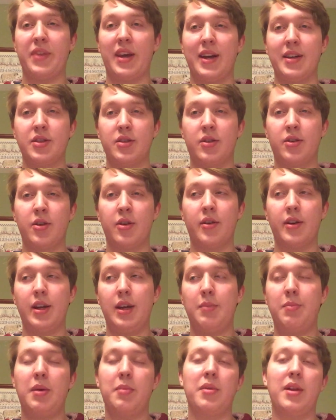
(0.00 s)
as
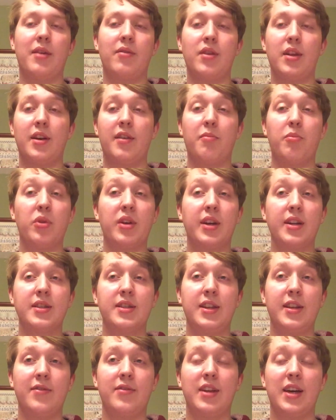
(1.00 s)
dirty. People have a lot of
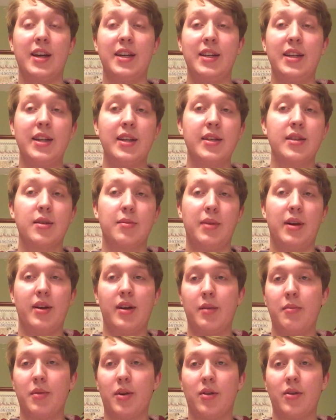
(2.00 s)
preconceived ideas
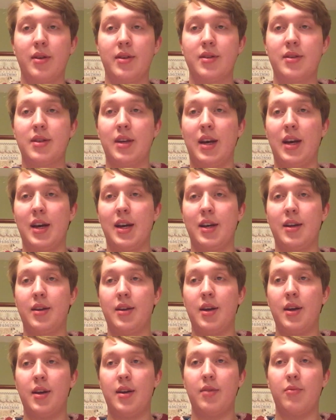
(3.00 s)
about immigrants and
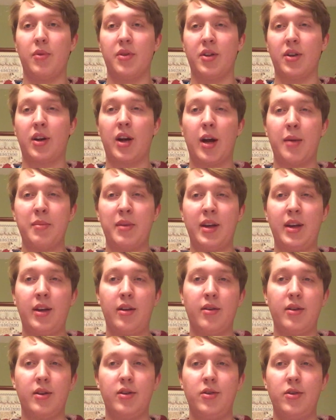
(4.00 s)
what they're coming
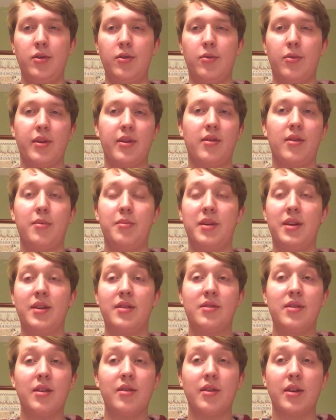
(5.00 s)
here to do, whether it be
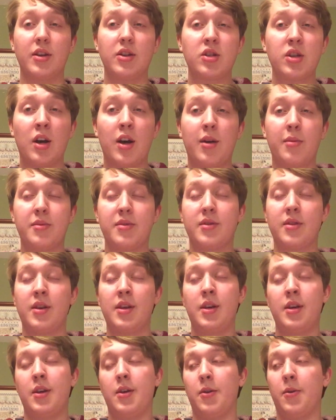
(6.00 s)
stealing jobs
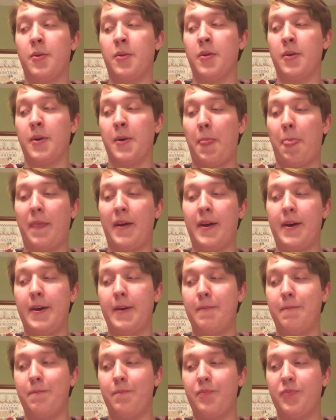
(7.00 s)
or
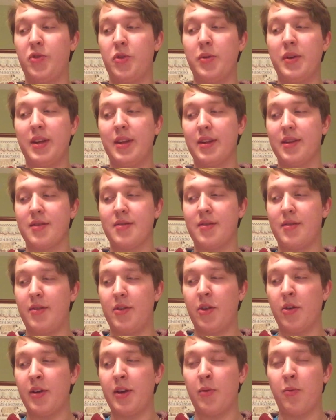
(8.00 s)
doing this
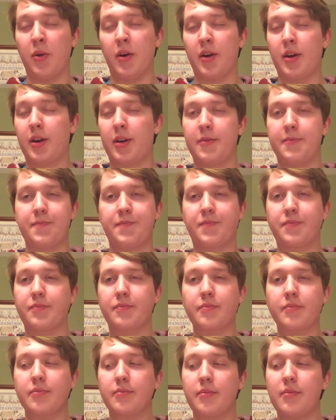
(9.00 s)
dirty work,
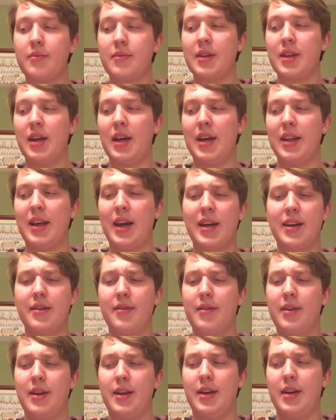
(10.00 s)
and that
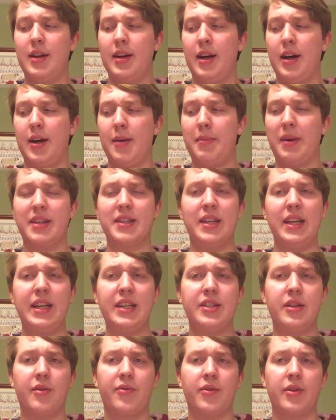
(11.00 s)
makes it
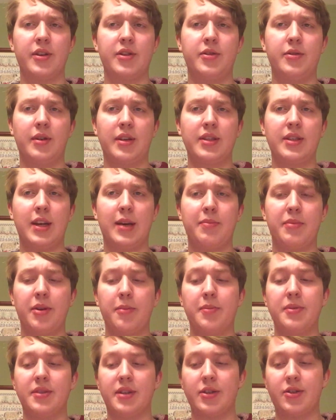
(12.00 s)
easier for us to accept their
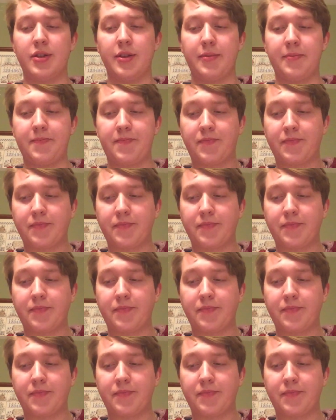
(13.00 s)
position.